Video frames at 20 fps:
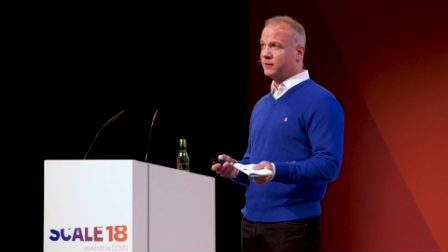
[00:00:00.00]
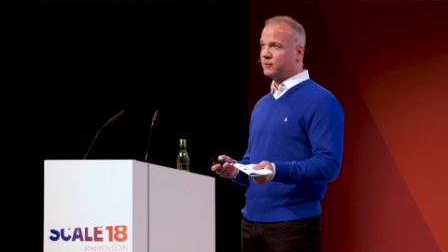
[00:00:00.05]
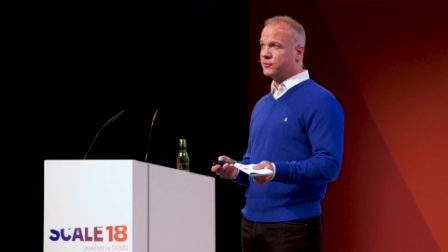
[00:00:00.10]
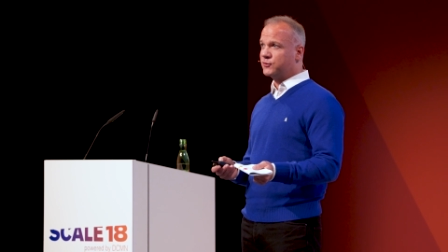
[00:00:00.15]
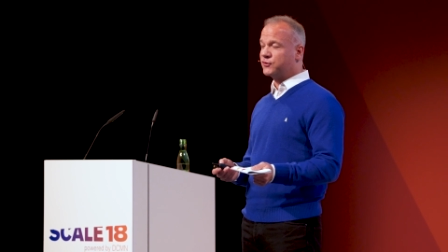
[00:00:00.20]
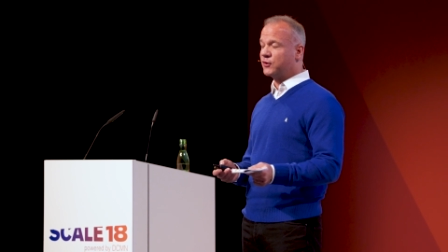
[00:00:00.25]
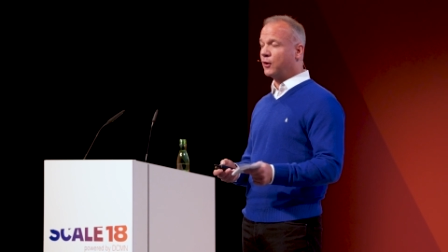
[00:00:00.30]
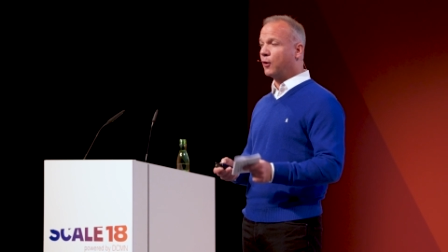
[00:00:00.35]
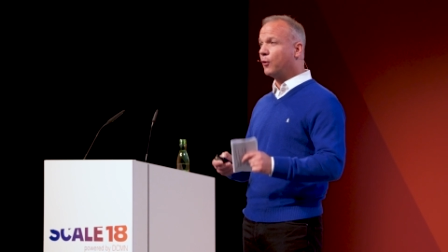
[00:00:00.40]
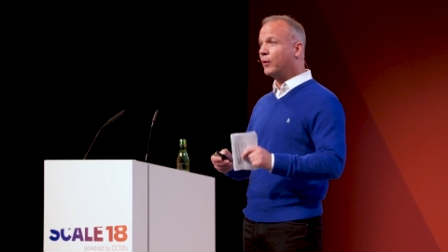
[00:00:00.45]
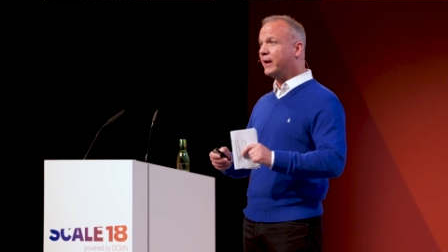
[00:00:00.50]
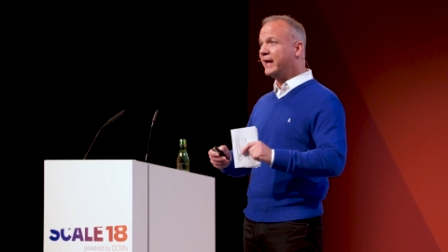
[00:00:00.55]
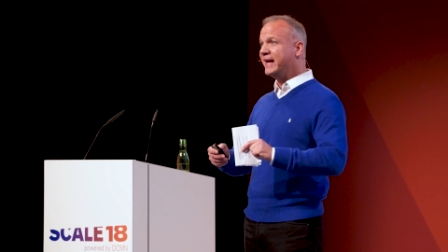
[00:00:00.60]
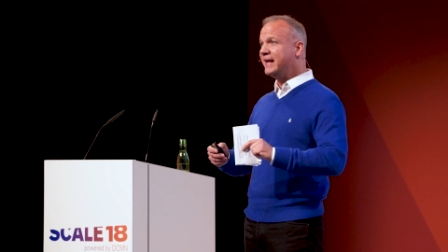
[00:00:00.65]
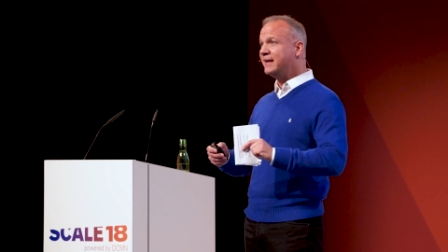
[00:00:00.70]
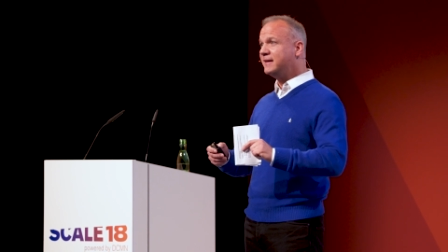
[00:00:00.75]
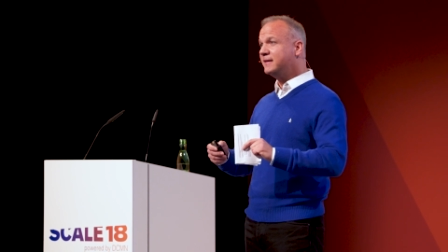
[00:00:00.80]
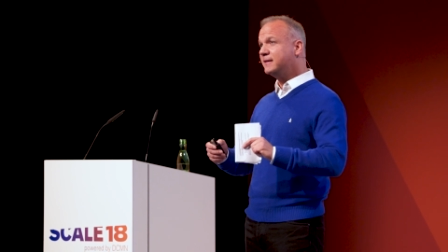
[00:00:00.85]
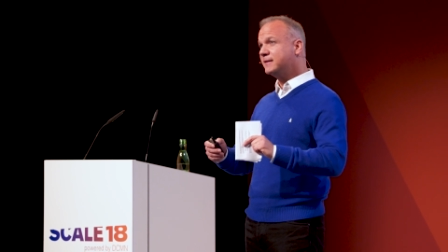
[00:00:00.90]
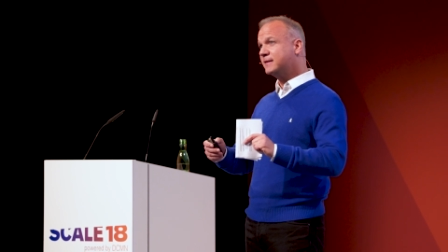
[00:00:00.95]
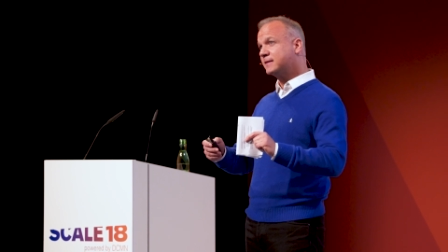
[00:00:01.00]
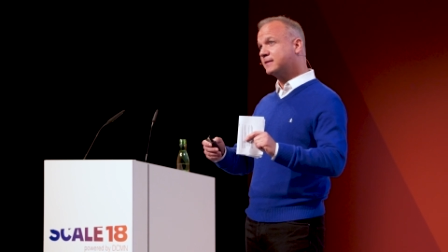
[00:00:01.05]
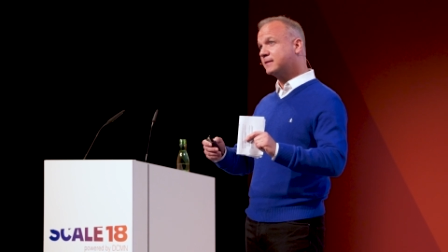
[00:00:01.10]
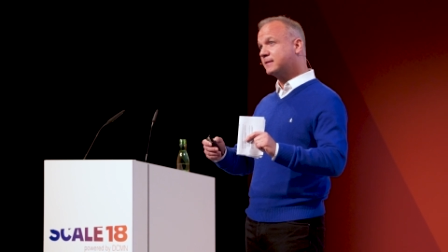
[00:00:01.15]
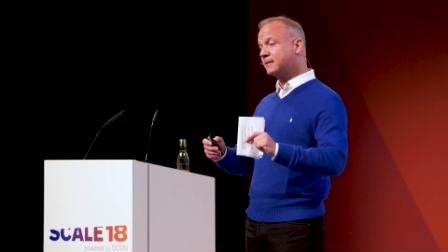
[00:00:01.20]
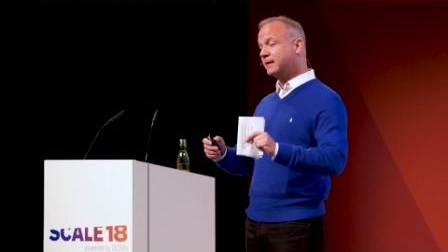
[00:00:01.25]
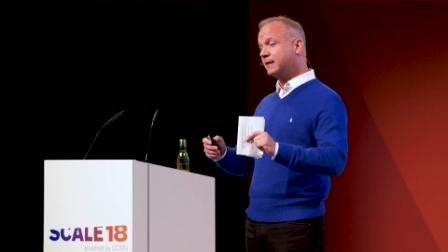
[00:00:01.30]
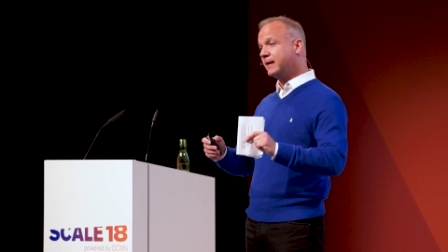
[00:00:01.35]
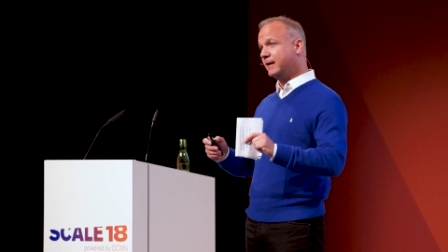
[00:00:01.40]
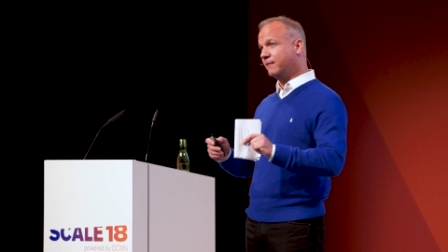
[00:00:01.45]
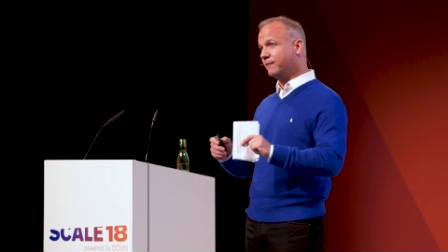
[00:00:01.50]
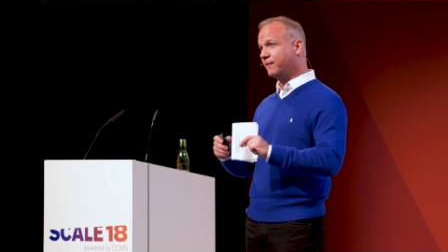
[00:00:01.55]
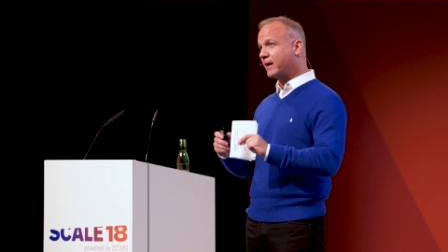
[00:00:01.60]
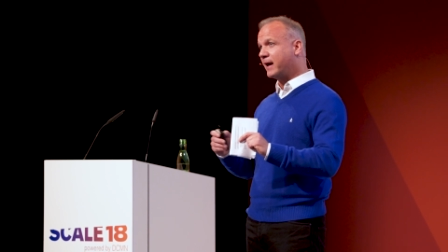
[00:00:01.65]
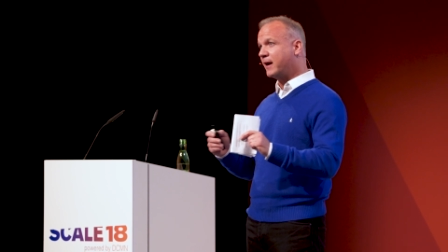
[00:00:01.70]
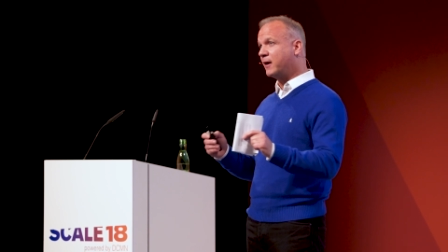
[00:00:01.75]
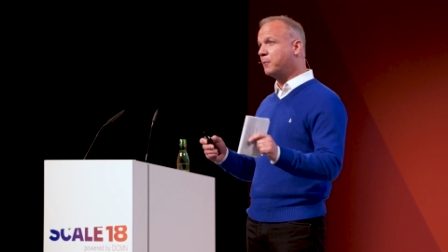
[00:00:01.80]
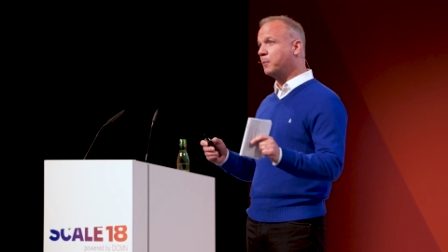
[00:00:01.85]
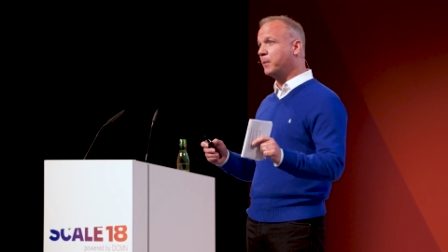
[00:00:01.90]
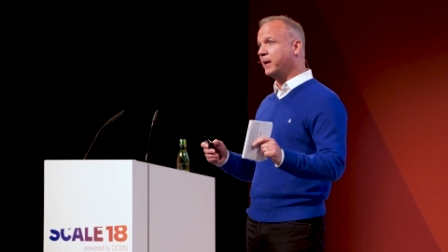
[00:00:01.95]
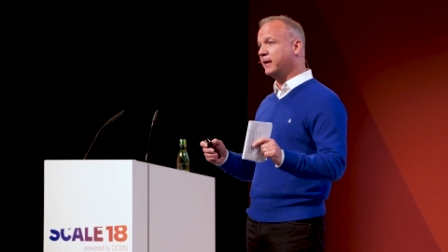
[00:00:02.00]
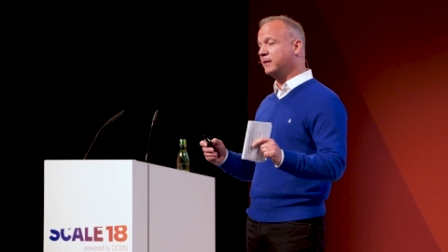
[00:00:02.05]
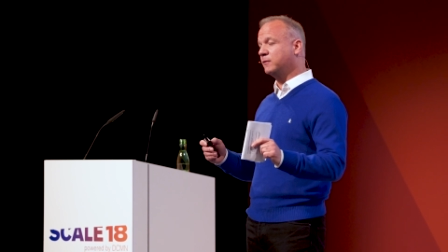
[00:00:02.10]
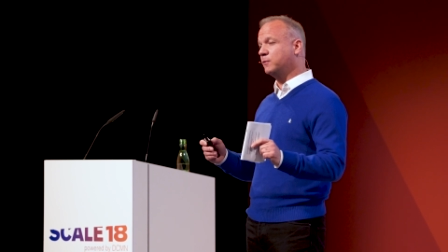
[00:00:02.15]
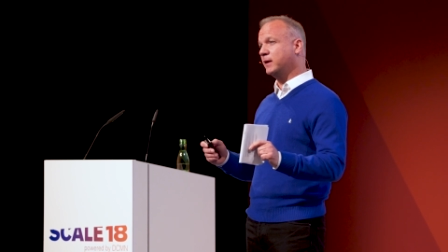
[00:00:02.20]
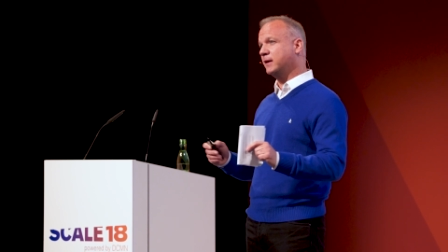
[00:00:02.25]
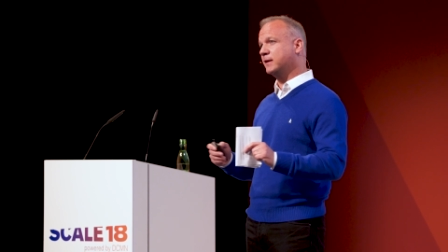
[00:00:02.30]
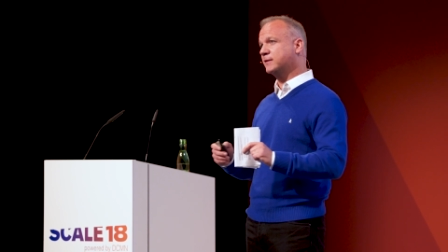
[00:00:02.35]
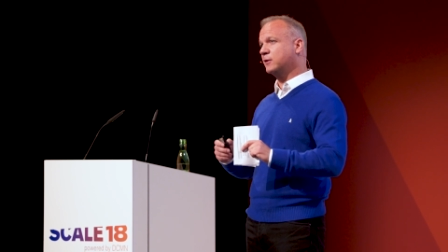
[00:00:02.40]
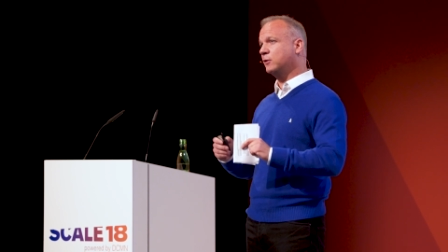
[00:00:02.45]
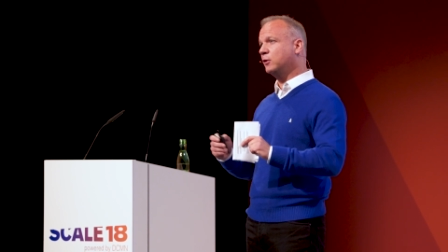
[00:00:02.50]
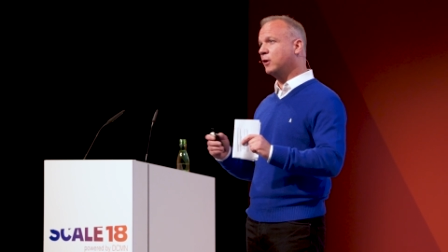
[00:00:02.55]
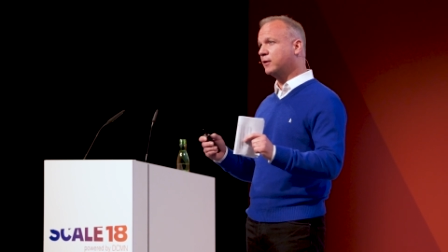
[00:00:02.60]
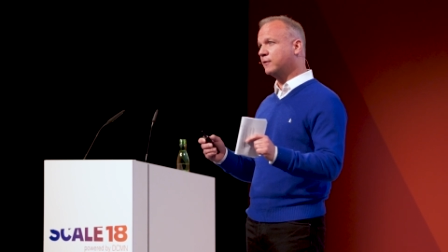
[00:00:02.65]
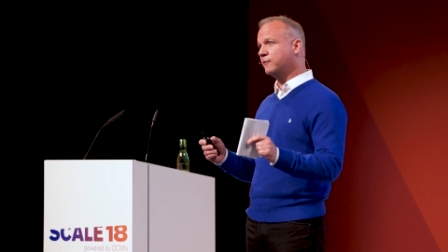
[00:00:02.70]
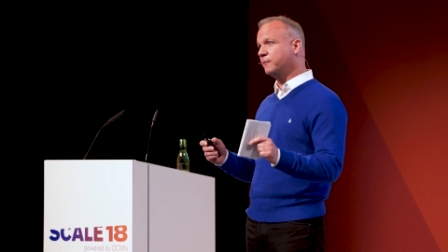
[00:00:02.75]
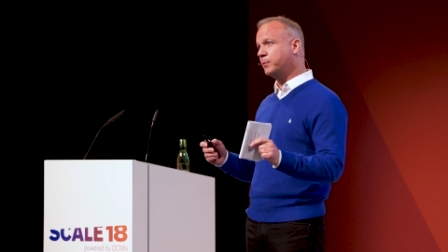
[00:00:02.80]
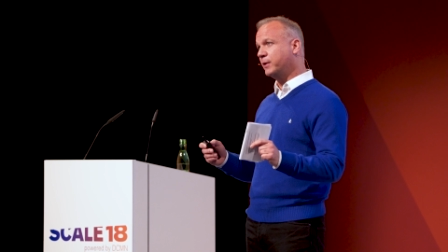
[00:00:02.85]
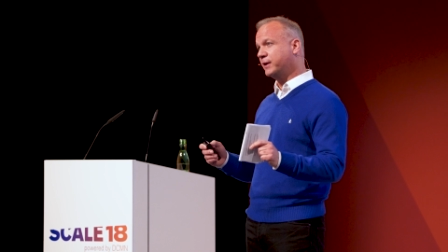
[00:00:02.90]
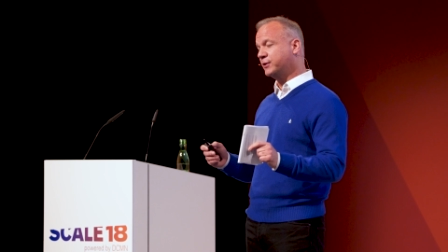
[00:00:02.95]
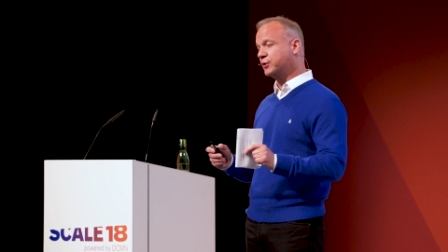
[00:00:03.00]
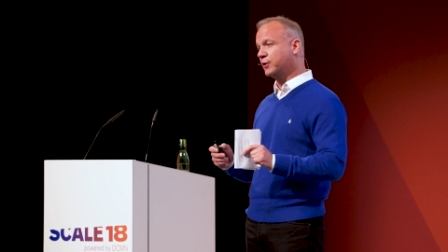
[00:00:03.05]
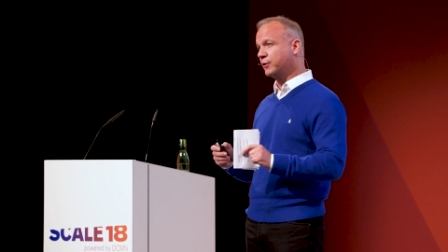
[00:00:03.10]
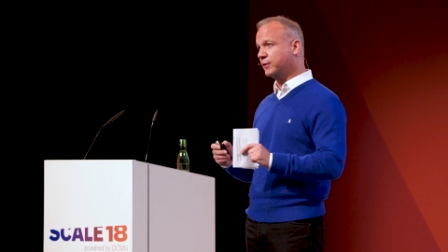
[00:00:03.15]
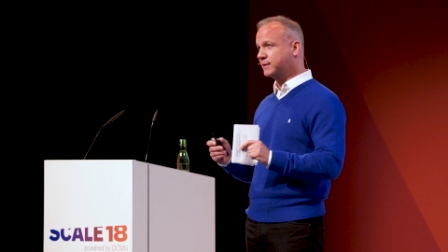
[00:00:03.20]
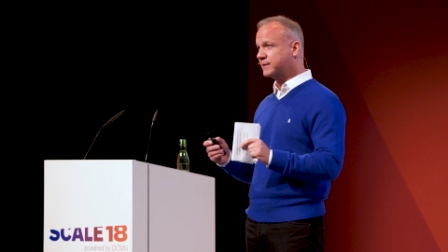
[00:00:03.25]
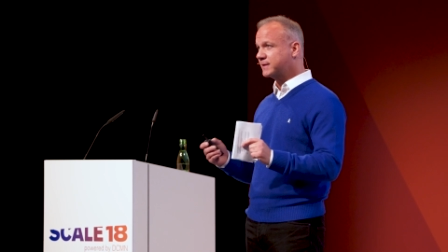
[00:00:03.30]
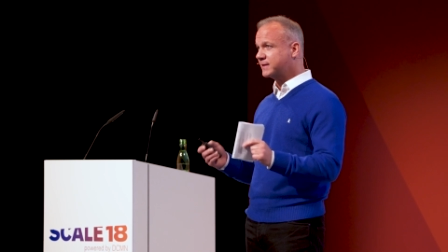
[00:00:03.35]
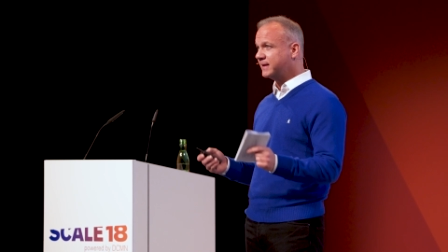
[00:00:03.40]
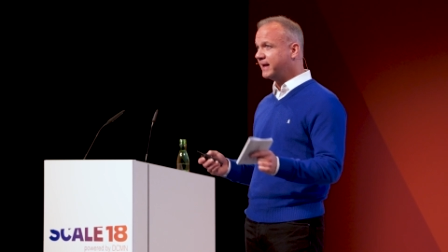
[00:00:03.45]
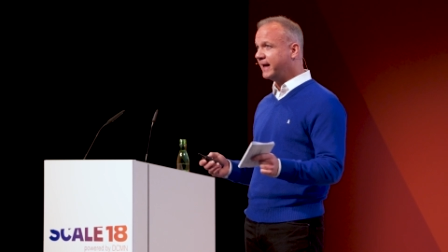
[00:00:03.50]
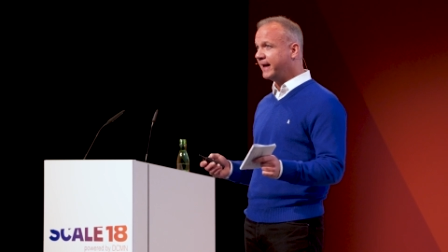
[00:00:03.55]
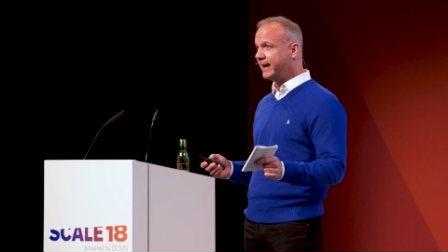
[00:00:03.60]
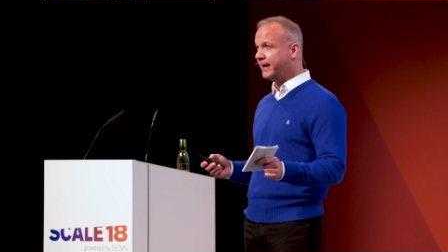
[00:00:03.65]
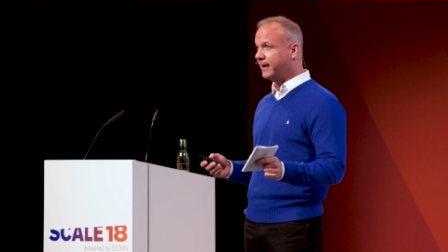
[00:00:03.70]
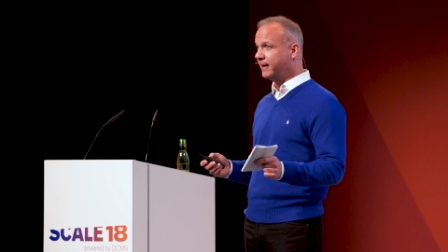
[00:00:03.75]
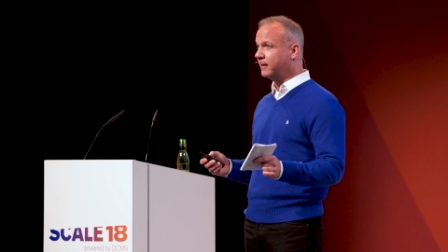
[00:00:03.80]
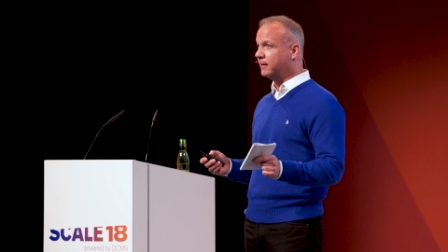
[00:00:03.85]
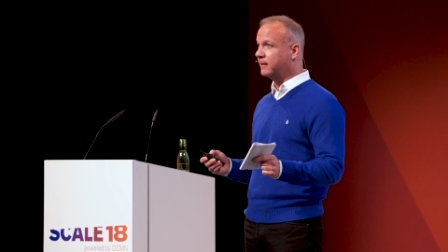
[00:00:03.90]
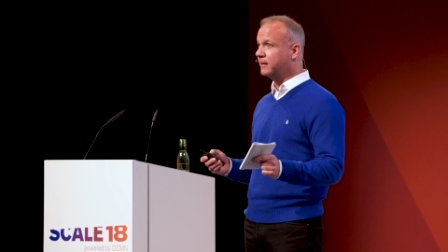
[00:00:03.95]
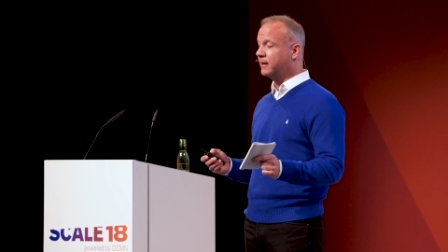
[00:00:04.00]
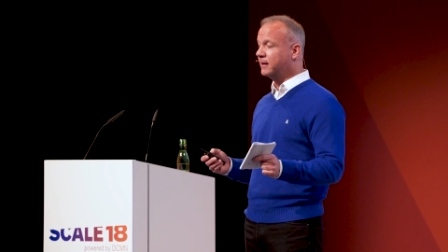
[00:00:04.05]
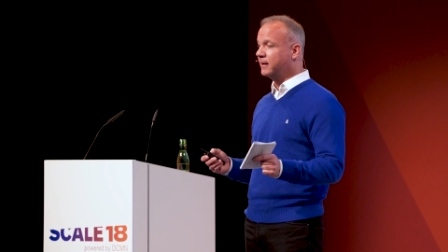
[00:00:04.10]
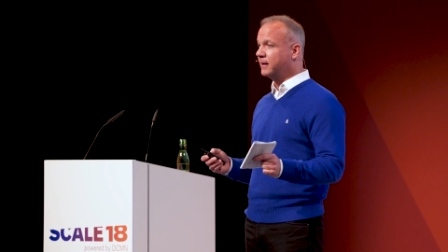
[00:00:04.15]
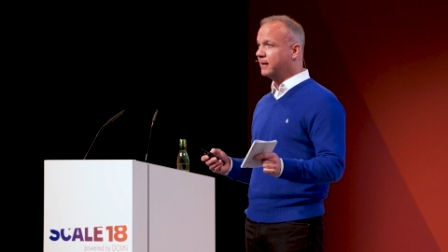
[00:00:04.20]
So in this environment where there's a lot of pressure on scale,